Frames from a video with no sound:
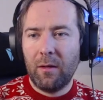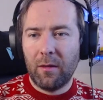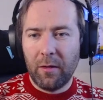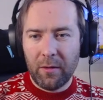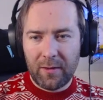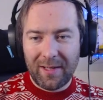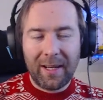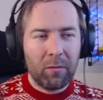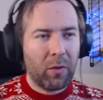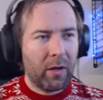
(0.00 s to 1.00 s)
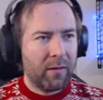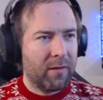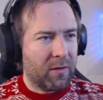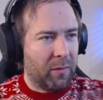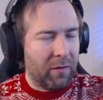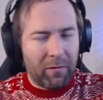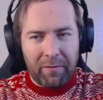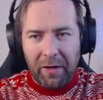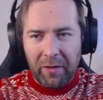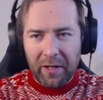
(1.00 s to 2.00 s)
The second part is a bit of a
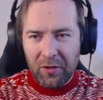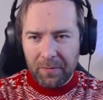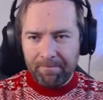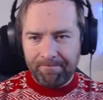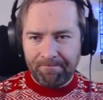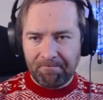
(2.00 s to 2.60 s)
variation.